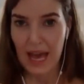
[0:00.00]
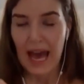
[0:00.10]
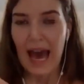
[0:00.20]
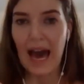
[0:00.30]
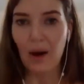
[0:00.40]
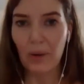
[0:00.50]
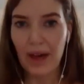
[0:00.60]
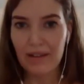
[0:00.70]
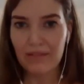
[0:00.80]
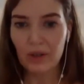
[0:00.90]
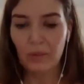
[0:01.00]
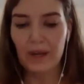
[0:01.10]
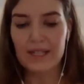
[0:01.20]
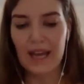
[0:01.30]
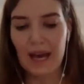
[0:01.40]
However,
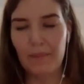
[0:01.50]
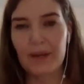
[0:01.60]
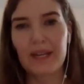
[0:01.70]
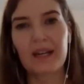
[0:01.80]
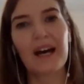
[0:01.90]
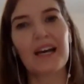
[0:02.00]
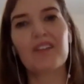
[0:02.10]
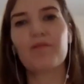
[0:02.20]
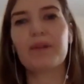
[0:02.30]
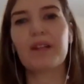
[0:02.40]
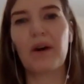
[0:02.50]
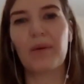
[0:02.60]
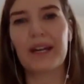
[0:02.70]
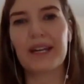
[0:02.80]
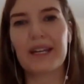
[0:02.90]
what's happening kind of below
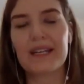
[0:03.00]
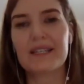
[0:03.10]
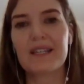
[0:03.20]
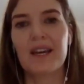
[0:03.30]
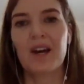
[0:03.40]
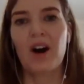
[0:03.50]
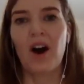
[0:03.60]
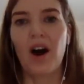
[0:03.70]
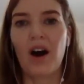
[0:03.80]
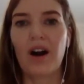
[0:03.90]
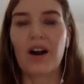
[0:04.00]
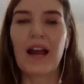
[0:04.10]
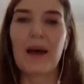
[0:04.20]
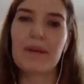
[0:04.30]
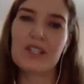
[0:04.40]
it is our
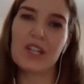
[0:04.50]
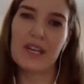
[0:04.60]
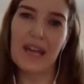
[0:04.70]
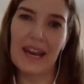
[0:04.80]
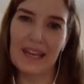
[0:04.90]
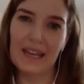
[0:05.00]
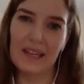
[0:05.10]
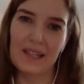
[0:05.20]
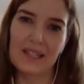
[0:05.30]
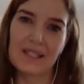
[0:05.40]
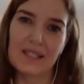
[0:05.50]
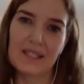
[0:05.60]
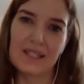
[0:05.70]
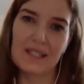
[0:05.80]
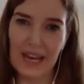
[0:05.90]
epigenetic
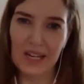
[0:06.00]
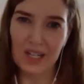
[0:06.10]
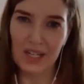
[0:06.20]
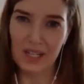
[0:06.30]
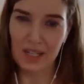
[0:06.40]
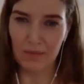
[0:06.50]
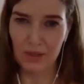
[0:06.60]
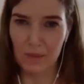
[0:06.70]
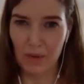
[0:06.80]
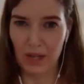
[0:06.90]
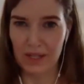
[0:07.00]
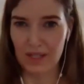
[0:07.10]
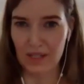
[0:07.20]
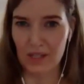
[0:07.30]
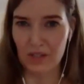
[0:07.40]
system changes in
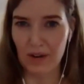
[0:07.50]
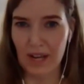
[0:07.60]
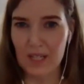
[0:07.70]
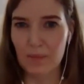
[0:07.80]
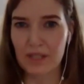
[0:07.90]
response to stress.